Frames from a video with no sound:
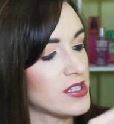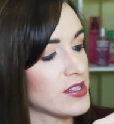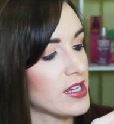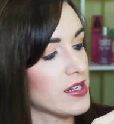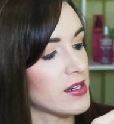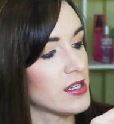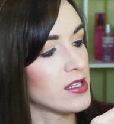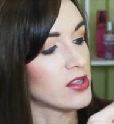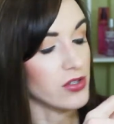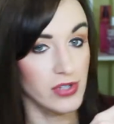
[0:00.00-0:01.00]
and then
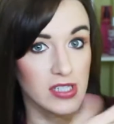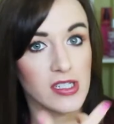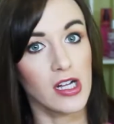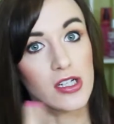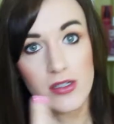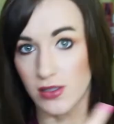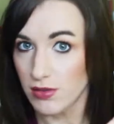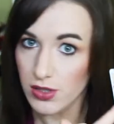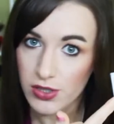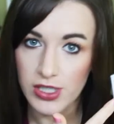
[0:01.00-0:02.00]
the crease color
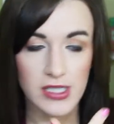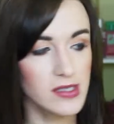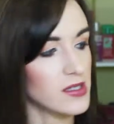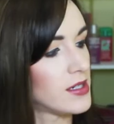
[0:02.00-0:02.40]
into the crease,